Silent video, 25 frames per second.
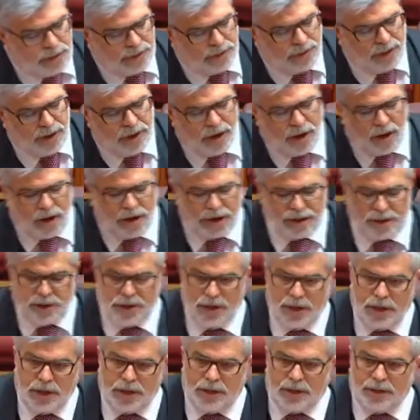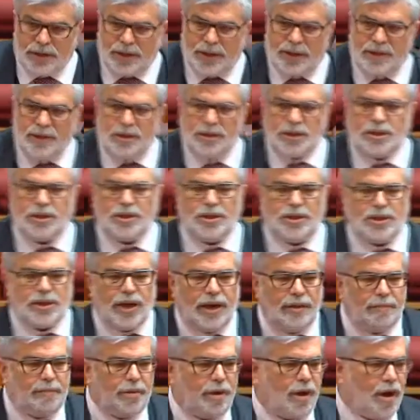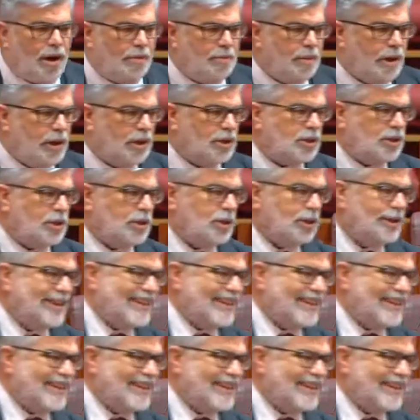we realise that this is a Prime Minister that